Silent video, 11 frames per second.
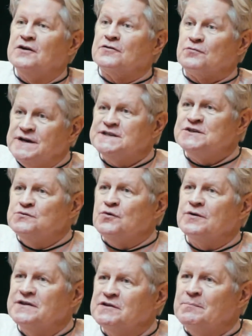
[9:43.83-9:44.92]
The reason we're
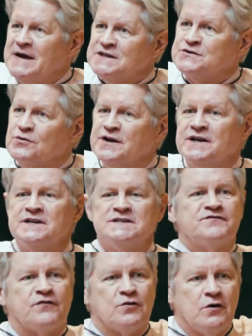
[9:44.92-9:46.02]
in the mess we're in is
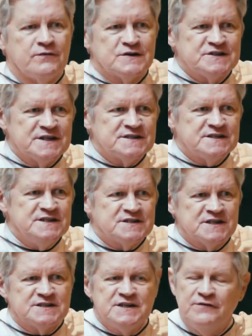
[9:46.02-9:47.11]
for over 60,
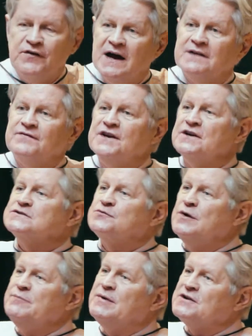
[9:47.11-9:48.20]
65 years,
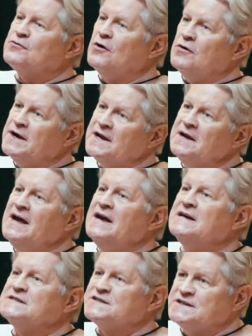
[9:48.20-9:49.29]
we've been growing
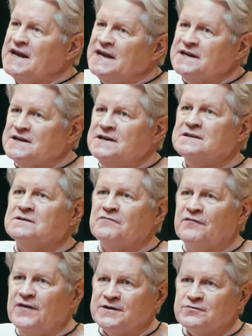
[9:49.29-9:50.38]
state,
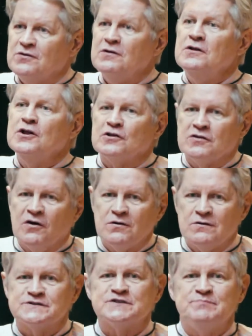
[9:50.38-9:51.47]
federal,
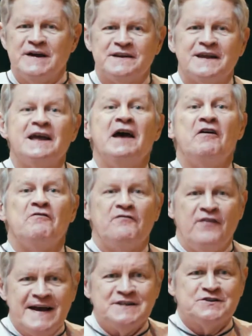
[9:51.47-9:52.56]
local spending
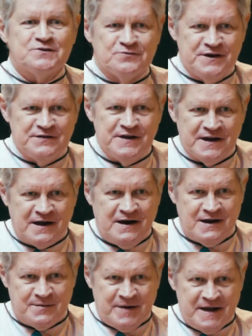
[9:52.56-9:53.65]
faster than the
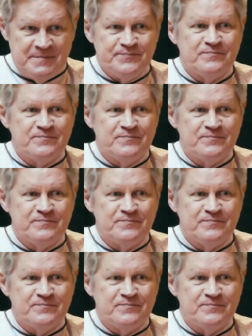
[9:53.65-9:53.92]
economy.